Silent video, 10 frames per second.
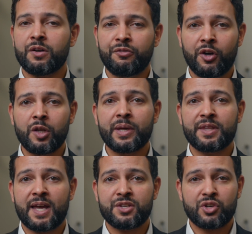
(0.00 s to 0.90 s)
Following
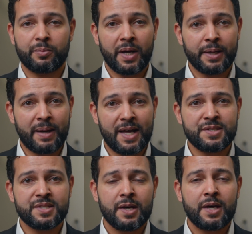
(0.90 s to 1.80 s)
the gastric
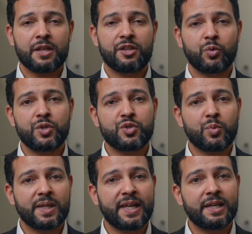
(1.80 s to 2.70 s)
bypass, the wounds
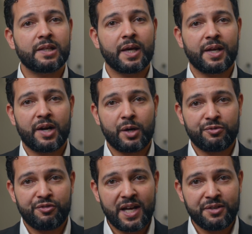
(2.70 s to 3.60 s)
will heal in
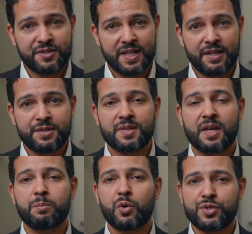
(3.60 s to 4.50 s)
around 5 days,
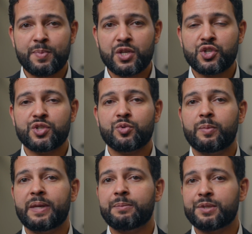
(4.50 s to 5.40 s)
and most patients
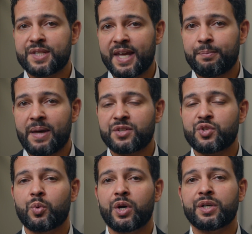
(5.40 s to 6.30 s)
will be able to get back
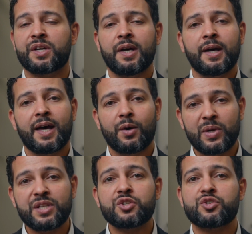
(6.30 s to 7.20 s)
to work a
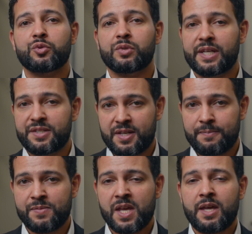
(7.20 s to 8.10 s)
week to 2 later.